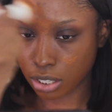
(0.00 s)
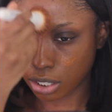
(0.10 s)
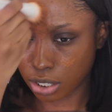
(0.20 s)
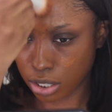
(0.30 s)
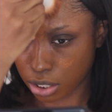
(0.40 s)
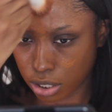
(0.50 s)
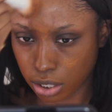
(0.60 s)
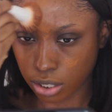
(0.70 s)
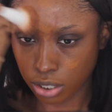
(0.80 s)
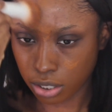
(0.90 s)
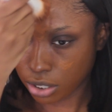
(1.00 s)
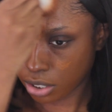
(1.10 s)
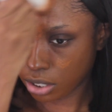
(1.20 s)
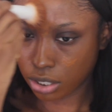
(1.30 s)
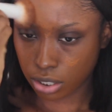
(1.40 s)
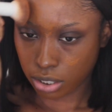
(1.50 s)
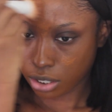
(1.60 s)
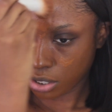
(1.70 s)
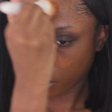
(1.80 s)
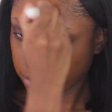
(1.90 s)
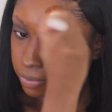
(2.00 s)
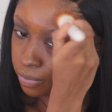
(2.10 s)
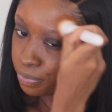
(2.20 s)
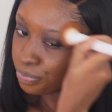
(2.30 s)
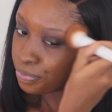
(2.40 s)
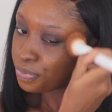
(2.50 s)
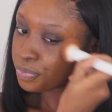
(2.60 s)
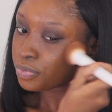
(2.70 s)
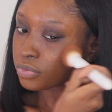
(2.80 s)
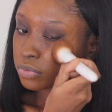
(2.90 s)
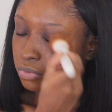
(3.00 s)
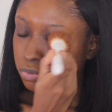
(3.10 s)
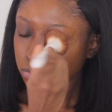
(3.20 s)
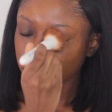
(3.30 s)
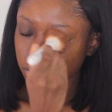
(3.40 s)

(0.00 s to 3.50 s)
[no speech]